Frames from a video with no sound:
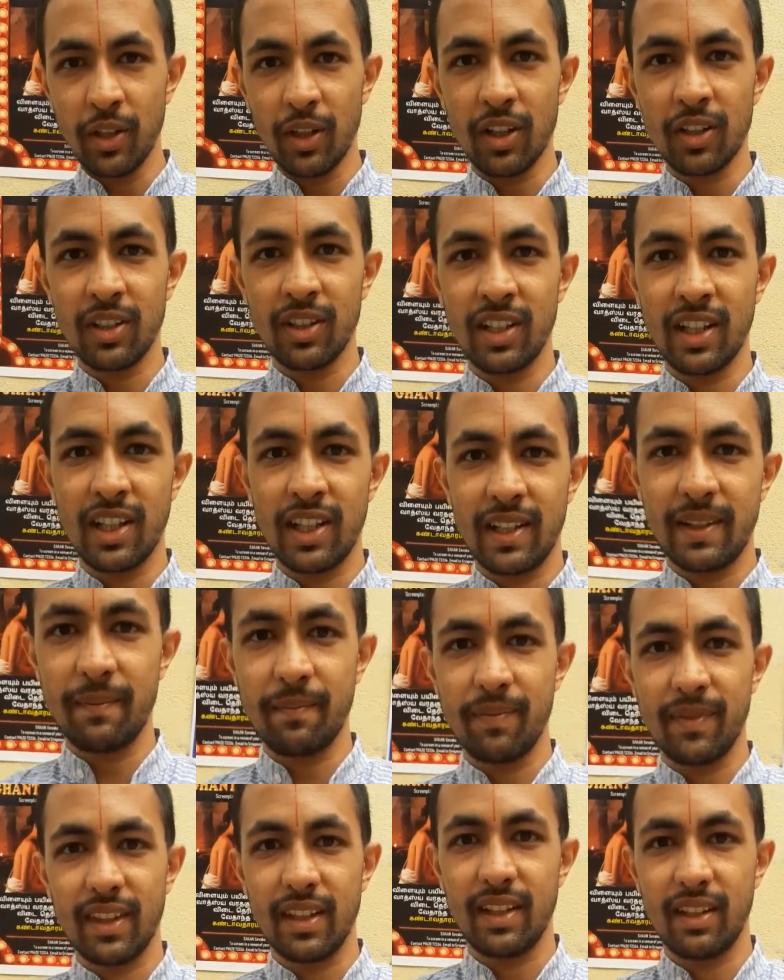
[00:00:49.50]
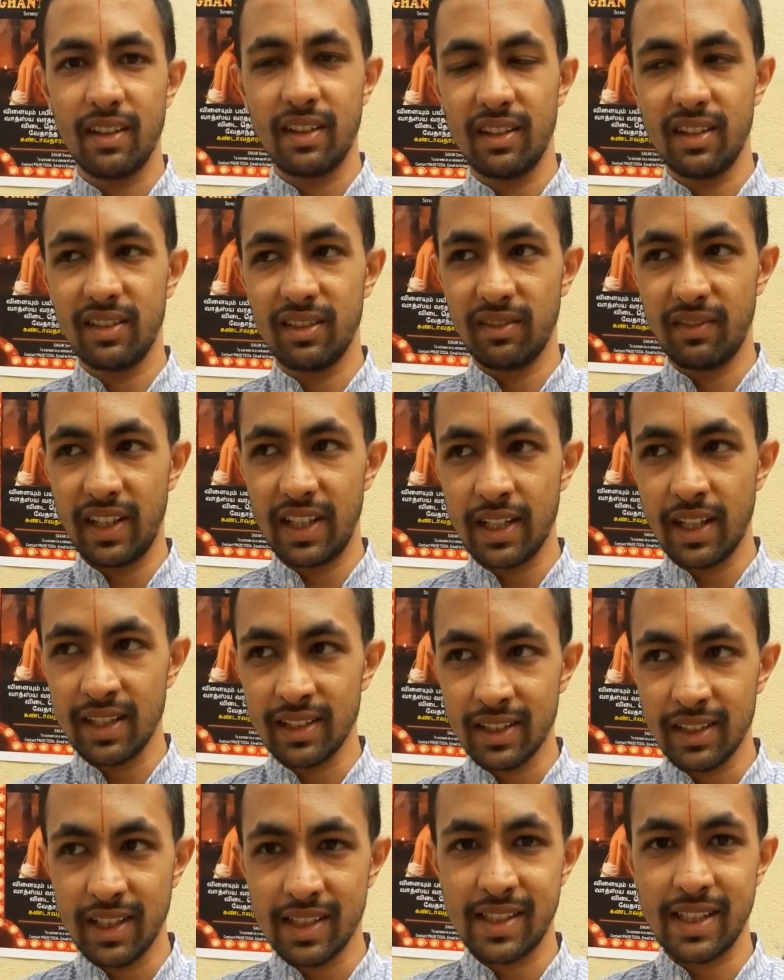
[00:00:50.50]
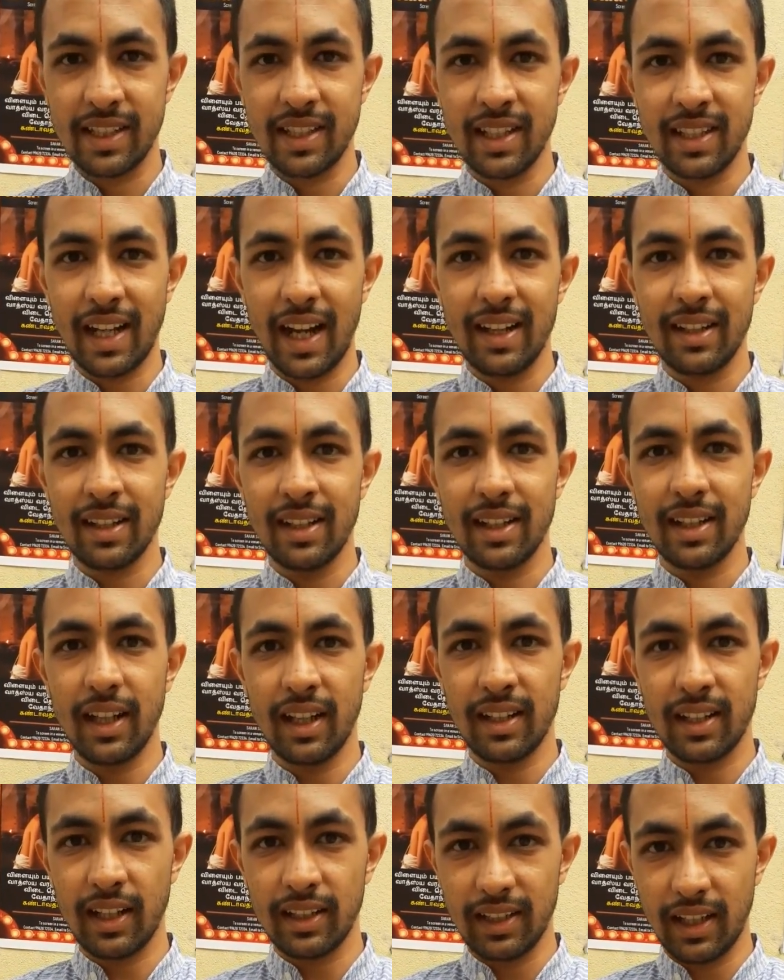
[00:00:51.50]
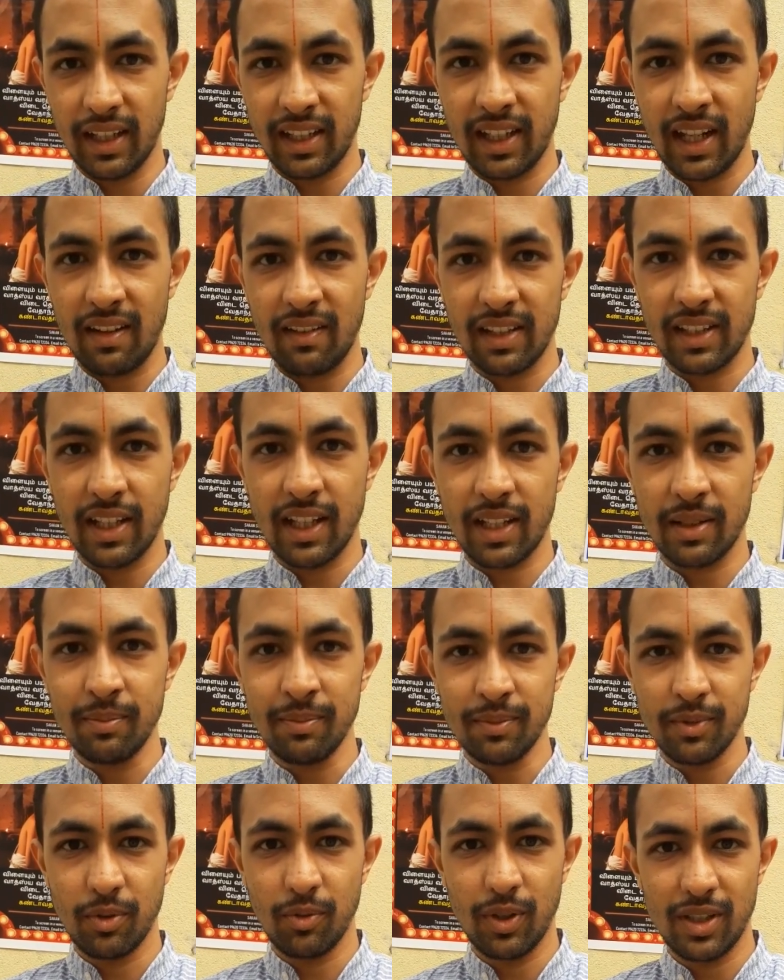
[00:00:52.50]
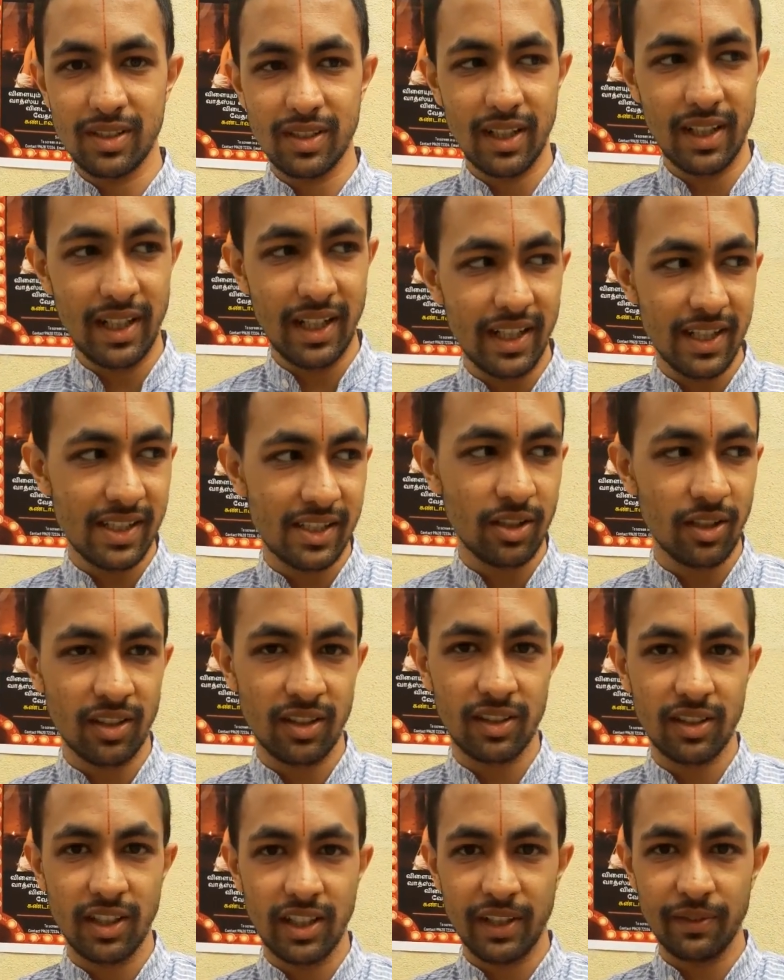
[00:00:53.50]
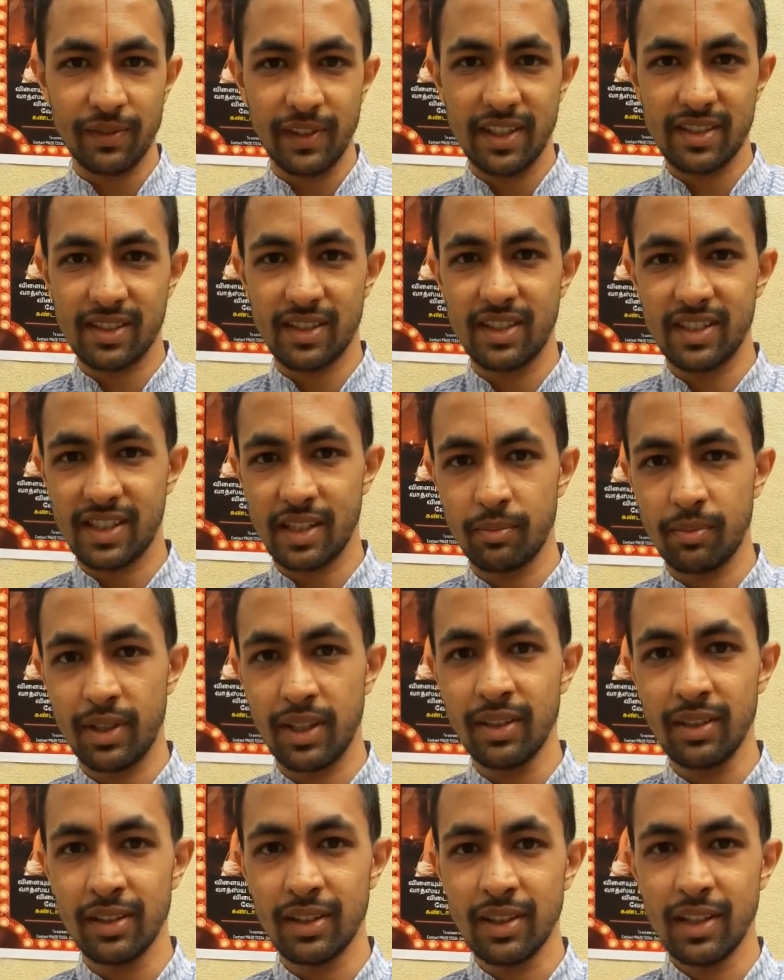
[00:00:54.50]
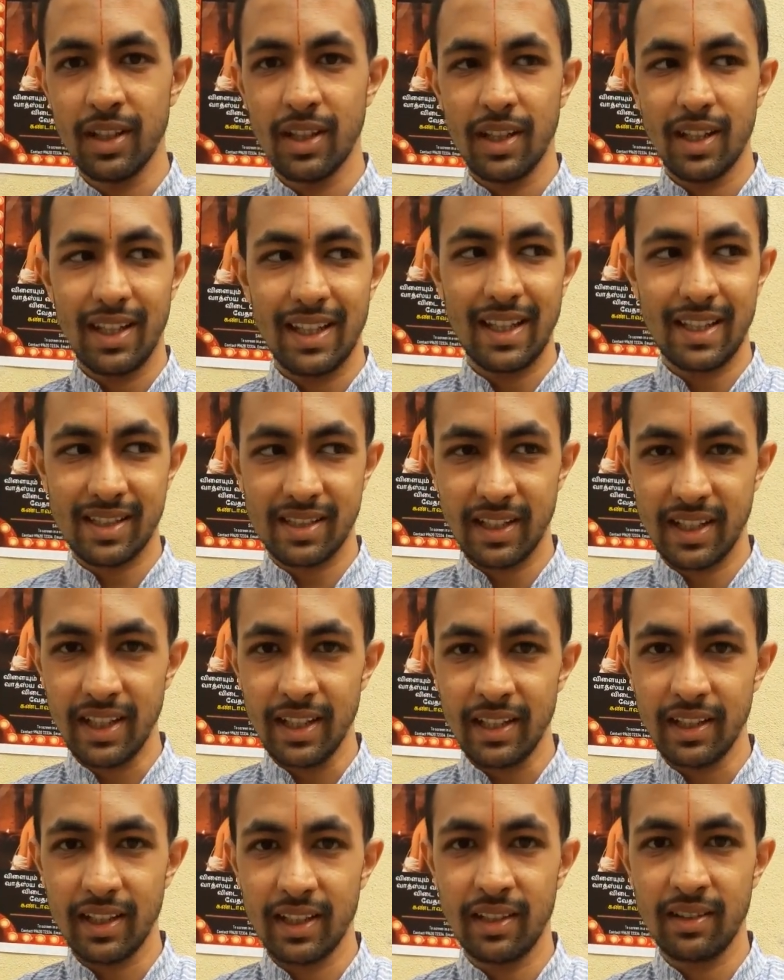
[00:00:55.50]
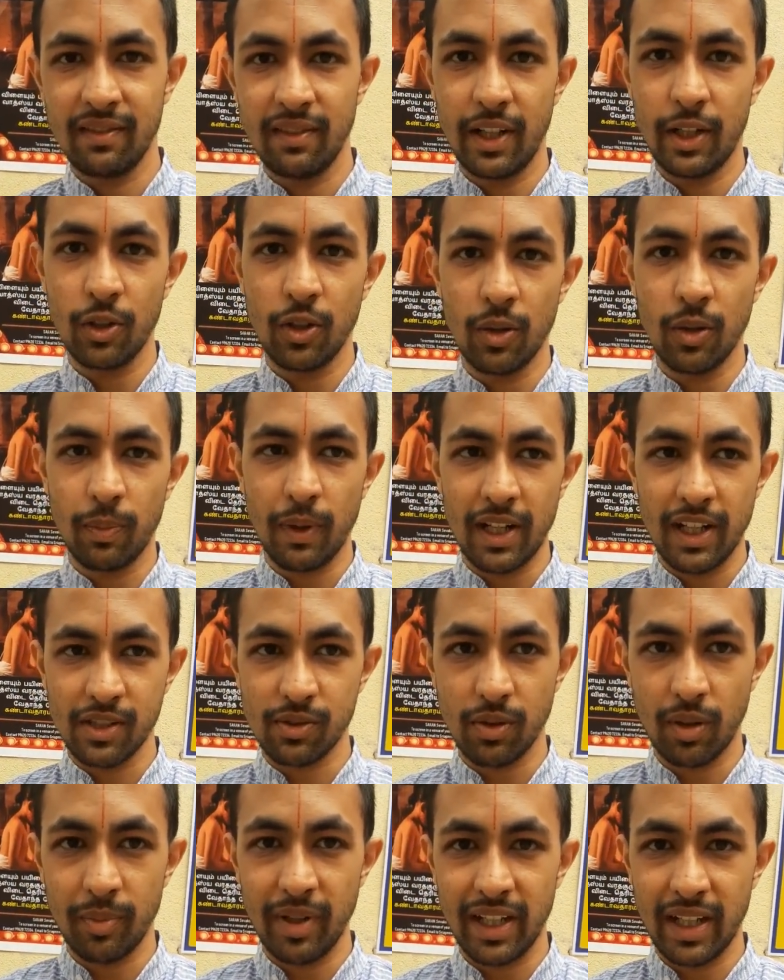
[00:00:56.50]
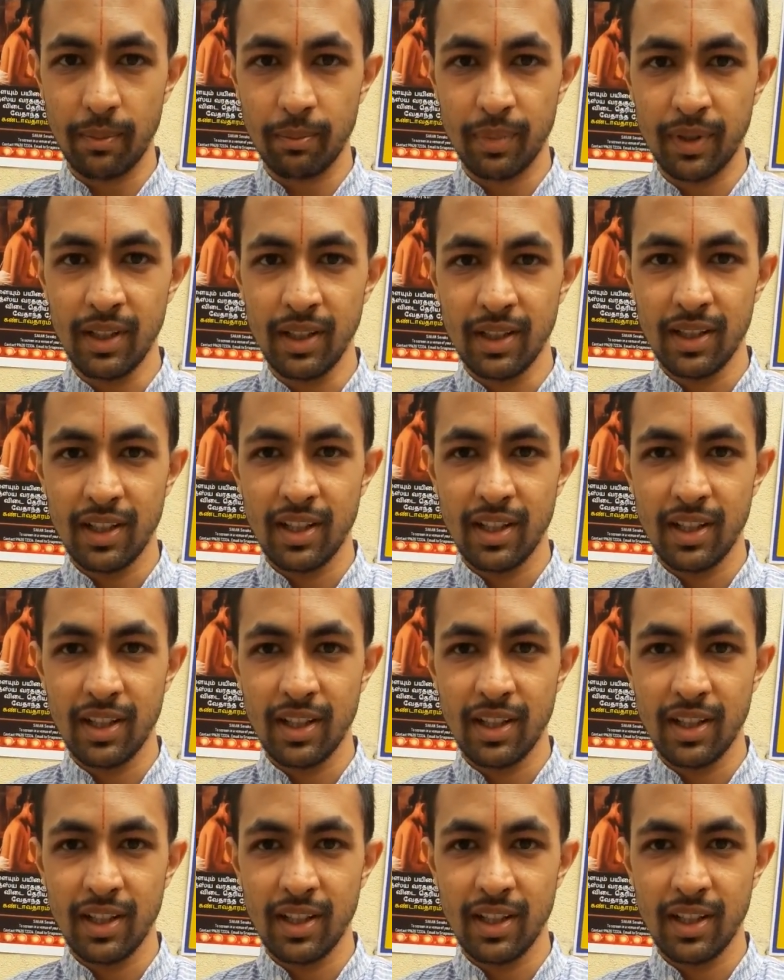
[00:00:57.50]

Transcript: on uh, Vedanta Deshikar titled Gant Ghantavatharam was released on 31st December yesterday in Venugopala Swami temple.